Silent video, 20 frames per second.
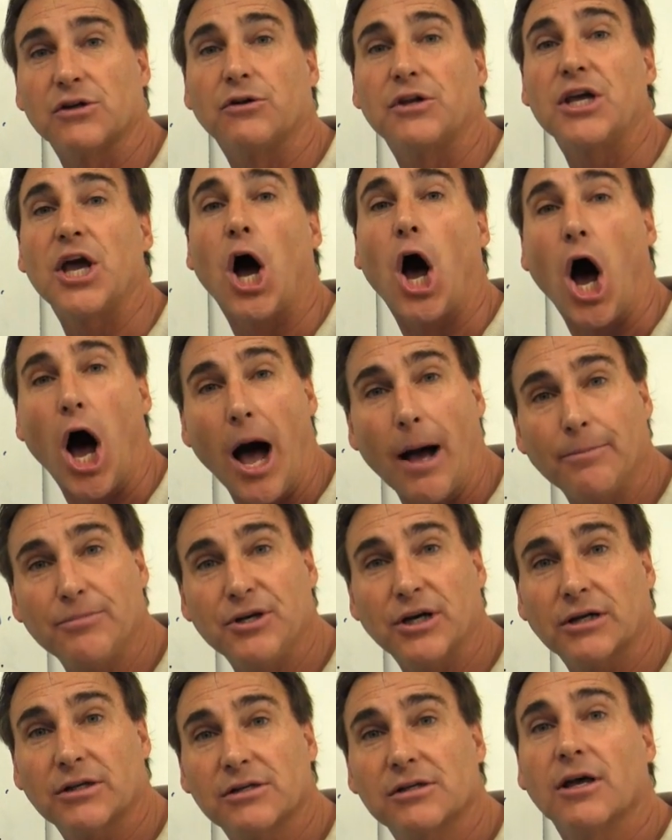So the
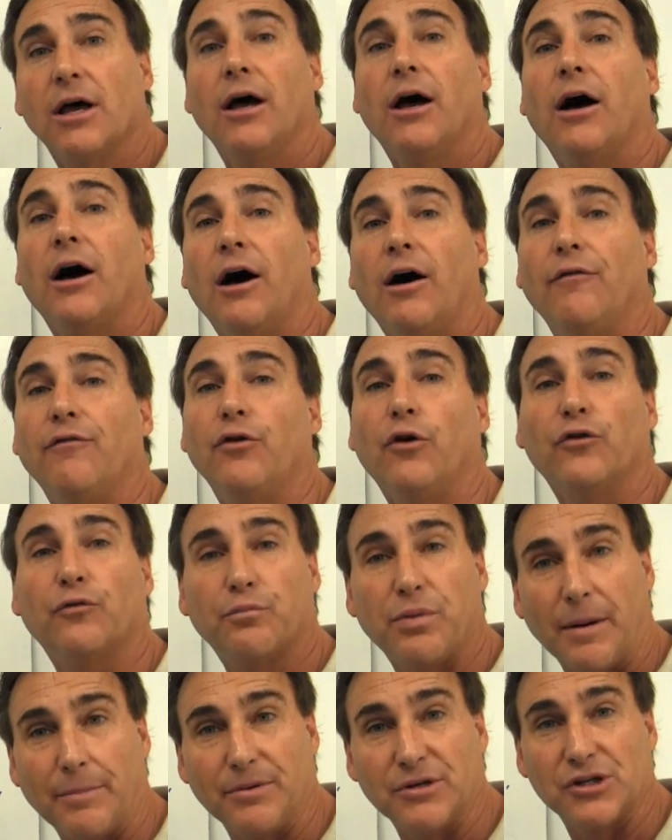objects of those
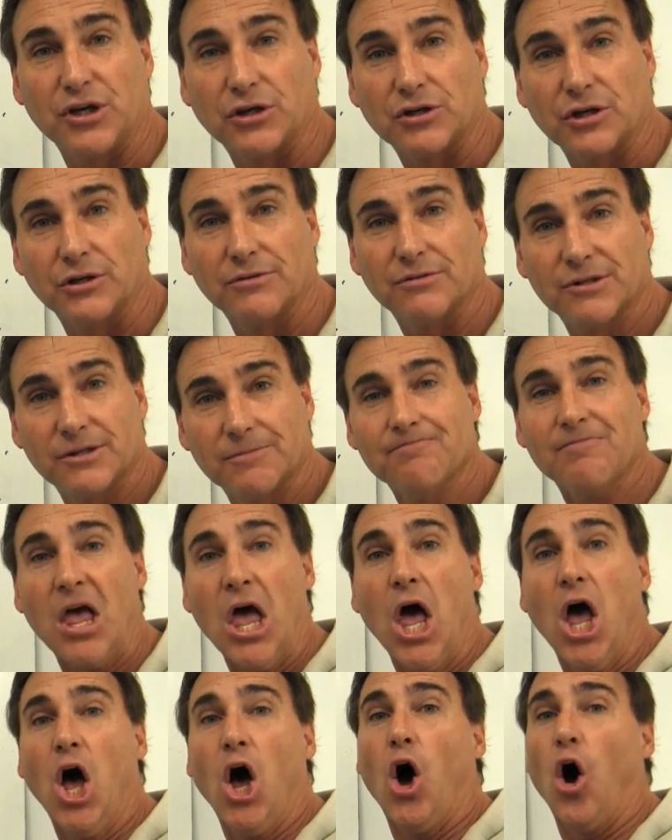prepositions.
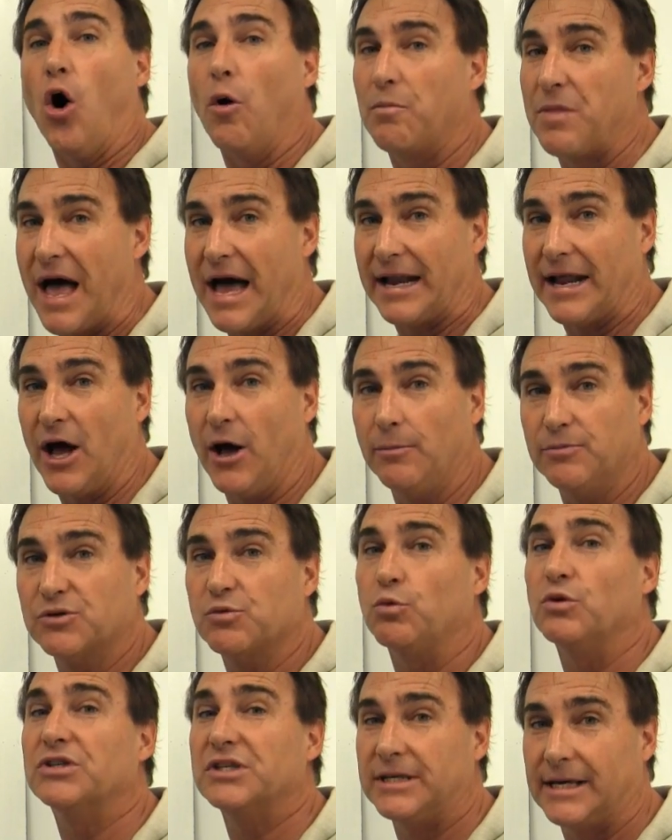Hope that
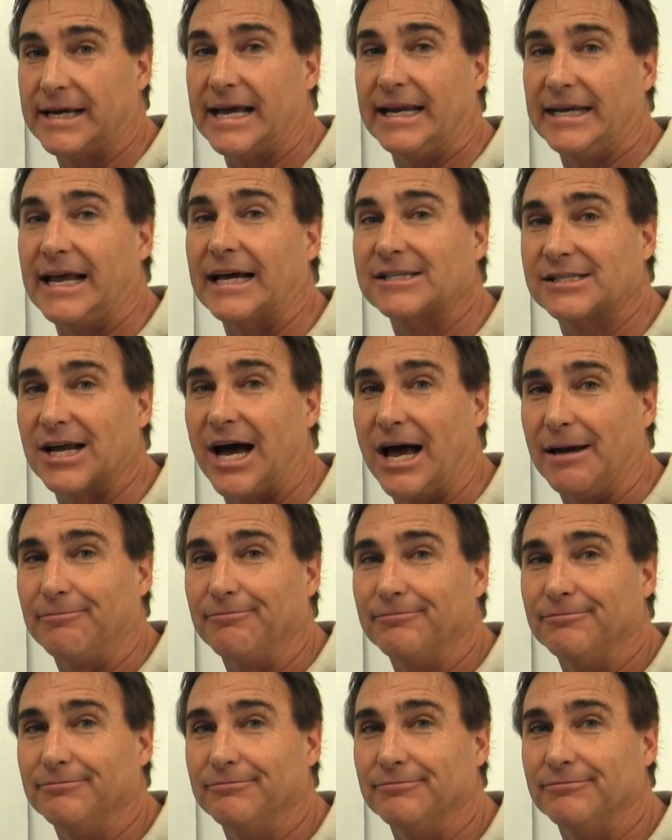helps. We'll see you again next
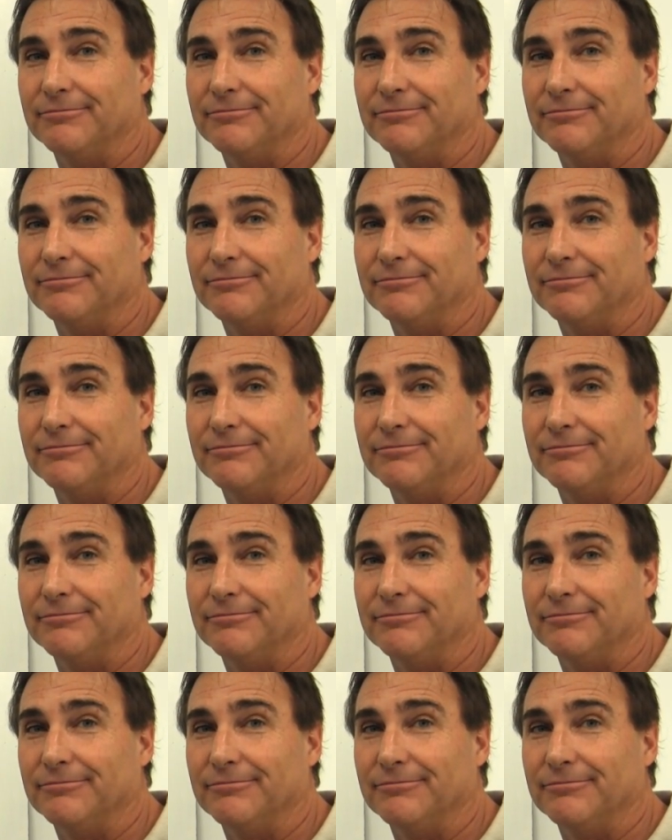time.